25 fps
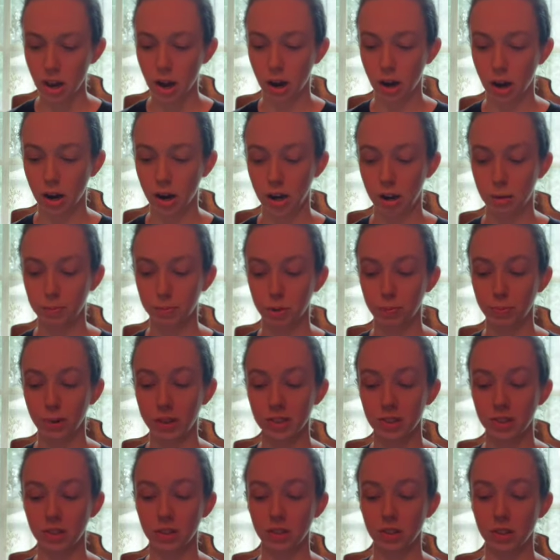Um, she
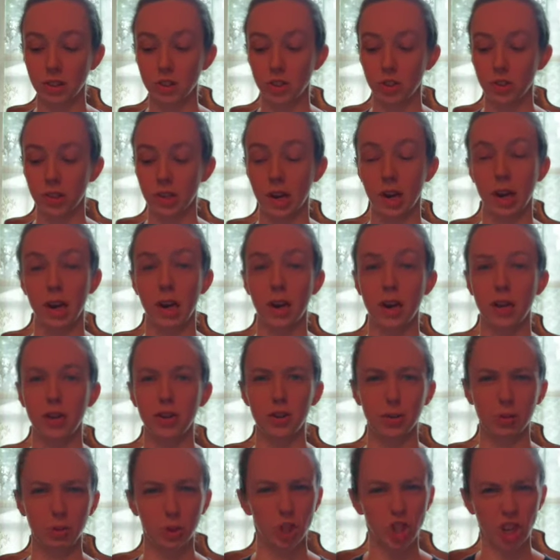basically said, you
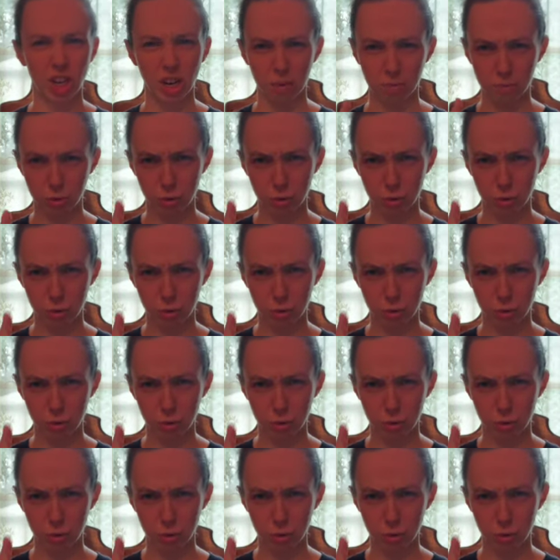know, shut up.